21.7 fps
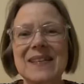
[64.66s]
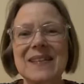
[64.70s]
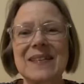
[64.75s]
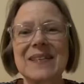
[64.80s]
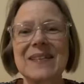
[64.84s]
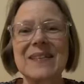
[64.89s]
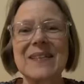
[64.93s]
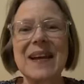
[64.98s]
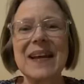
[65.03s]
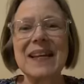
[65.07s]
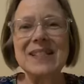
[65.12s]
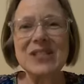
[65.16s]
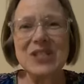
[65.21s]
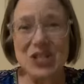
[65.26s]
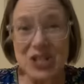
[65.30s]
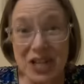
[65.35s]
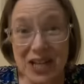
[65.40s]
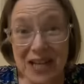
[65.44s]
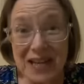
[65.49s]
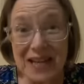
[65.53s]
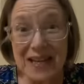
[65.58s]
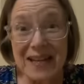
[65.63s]
And
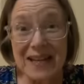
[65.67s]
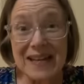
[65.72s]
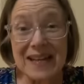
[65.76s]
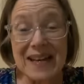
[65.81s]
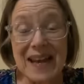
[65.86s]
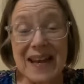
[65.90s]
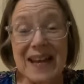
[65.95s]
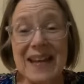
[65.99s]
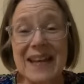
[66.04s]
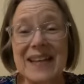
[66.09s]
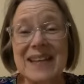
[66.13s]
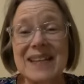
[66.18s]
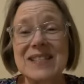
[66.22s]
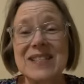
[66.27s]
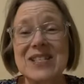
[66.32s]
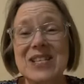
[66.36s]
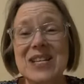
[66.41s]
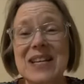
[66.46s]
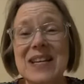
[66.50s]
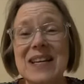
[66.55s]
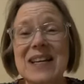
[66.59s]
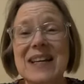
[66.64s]
Jean. Hey,
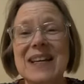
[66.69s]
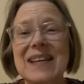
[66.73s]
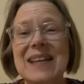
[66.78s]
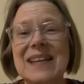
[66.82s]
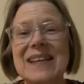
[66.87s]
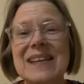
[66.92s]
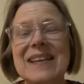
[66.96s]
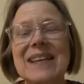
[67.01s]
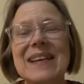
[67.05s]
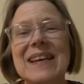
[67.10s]
Jean.